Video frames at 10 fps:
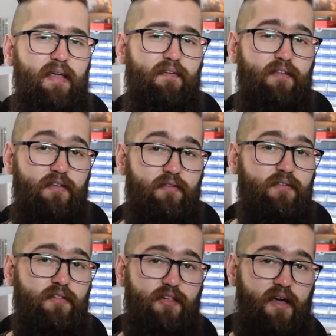If you're new
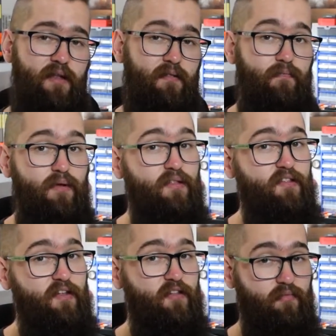to the channel,
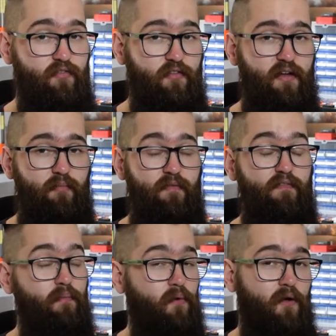consider subscribing
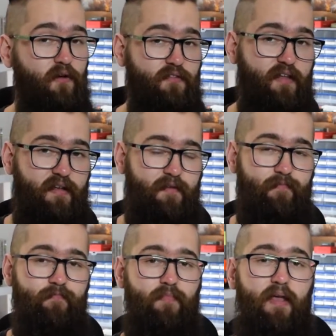for more content
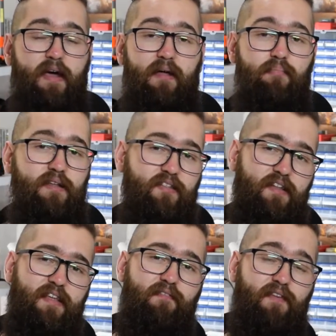and please
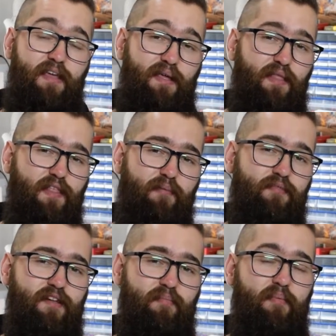leave a
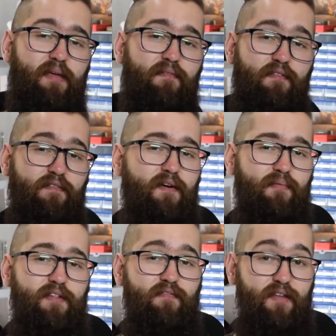thumbs up if you
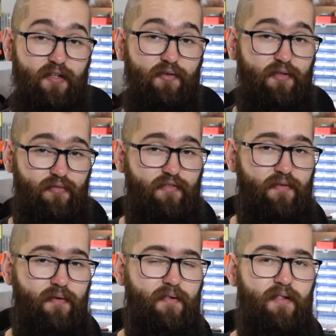found this video
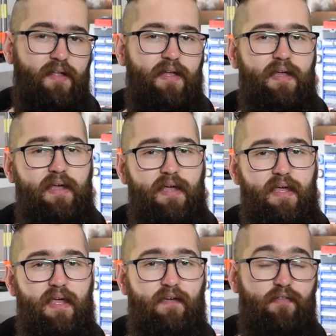useful.
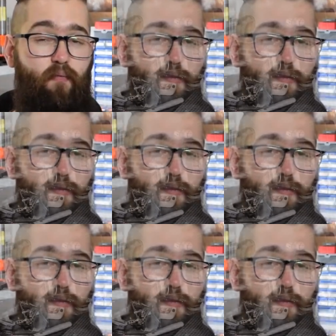If you